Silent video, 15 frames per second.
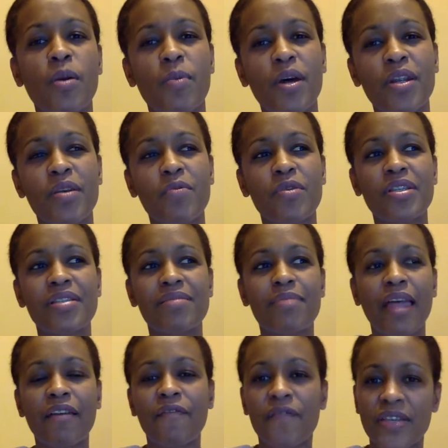Nobody was
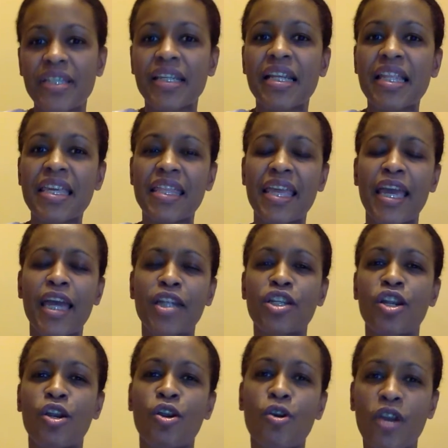like physically there
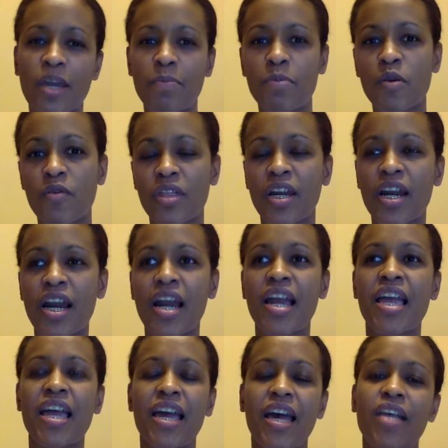to look and be with
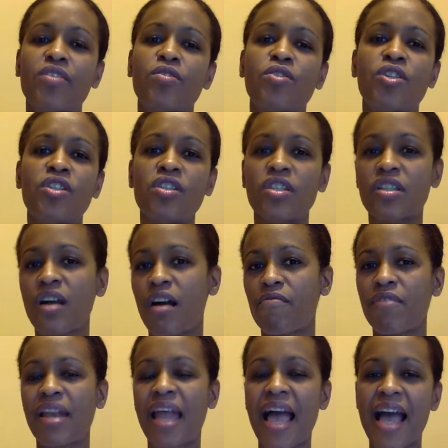her. And so she just
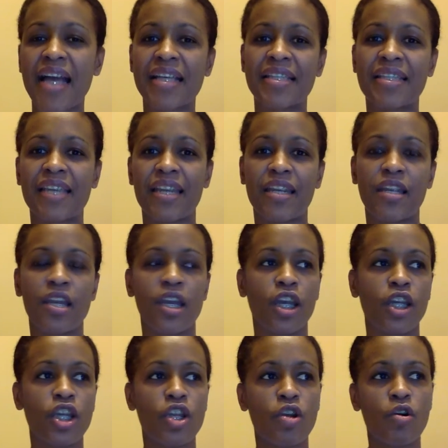got relaxed and,
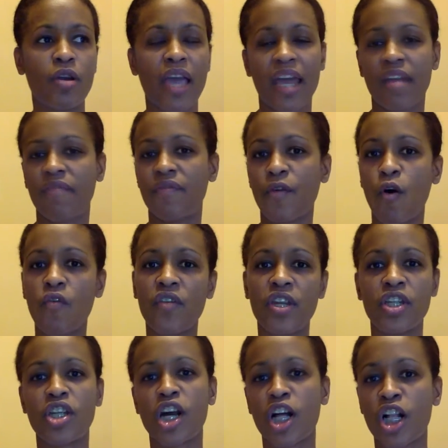you know, kind of
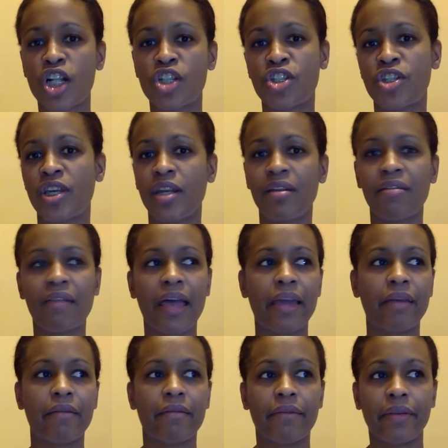overindulged in,
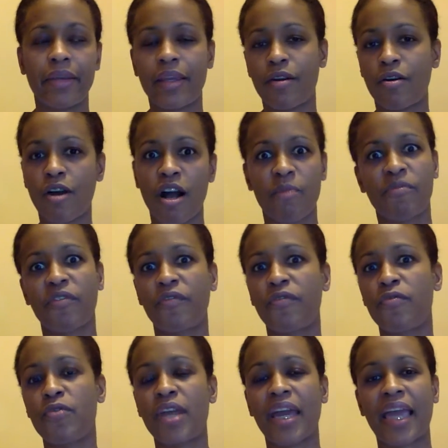like, you know, comfort
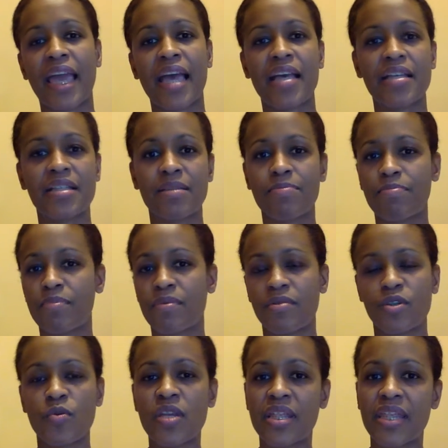food, I guess,
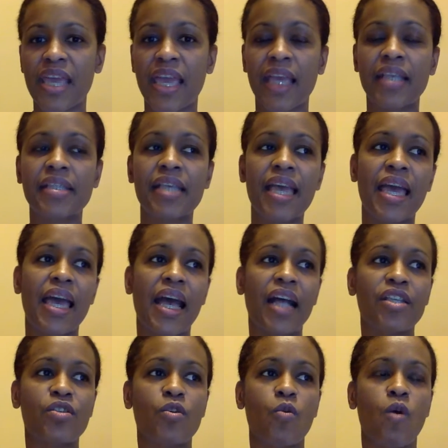sweet things.
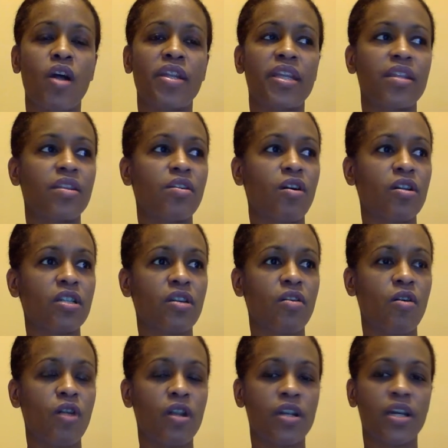And so one day the daughter
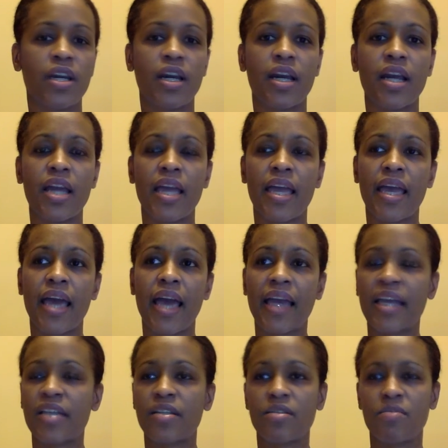called her, I
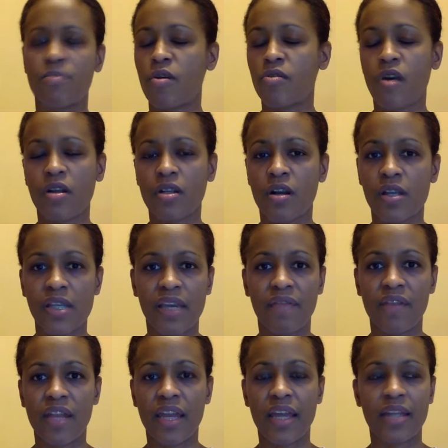guess, well, daughter calls her every day.